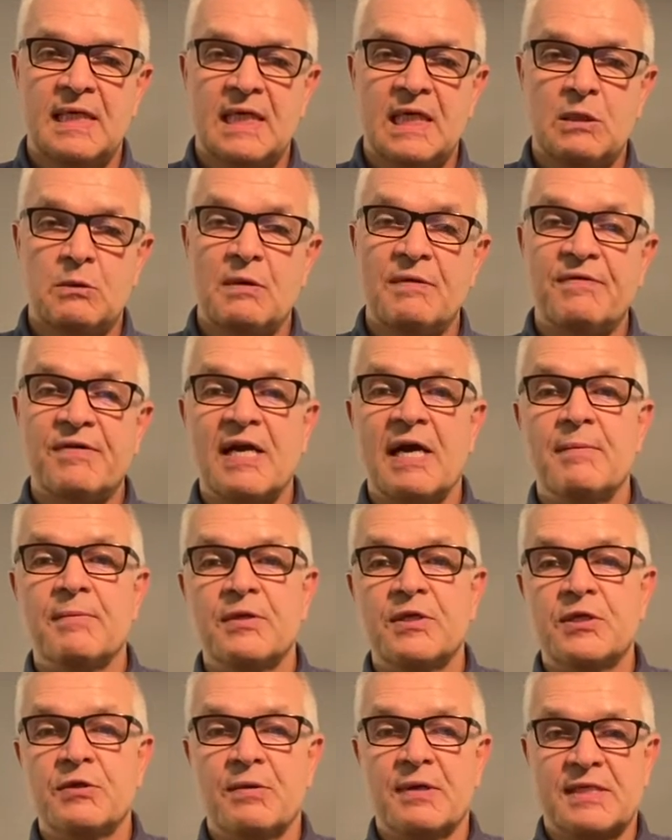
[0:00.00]
And we've
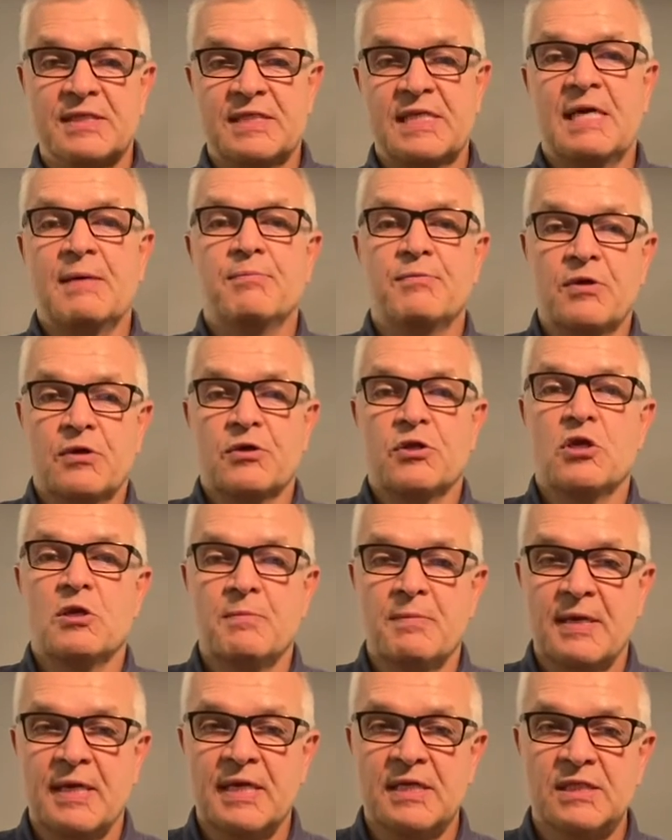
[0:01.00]
come to accept their
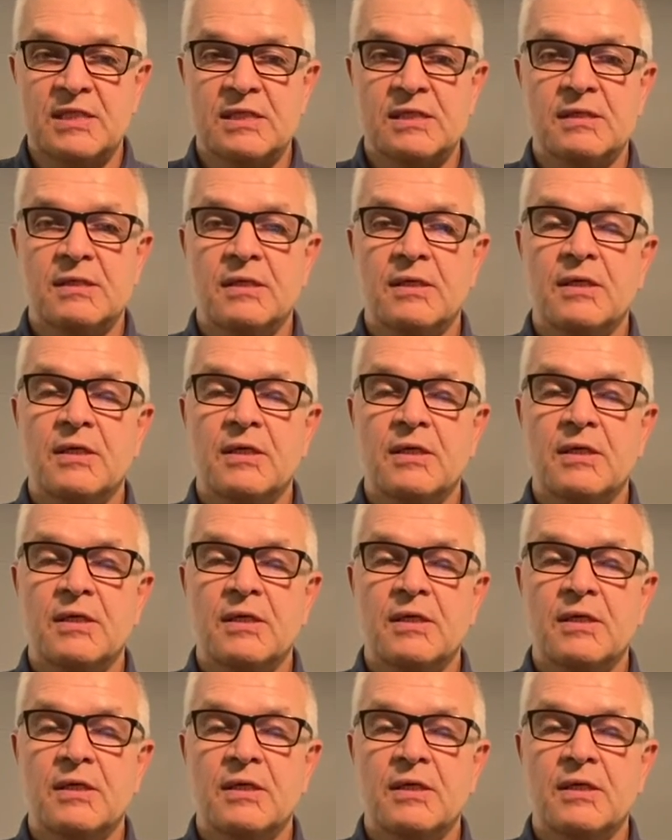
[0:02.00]
humanness,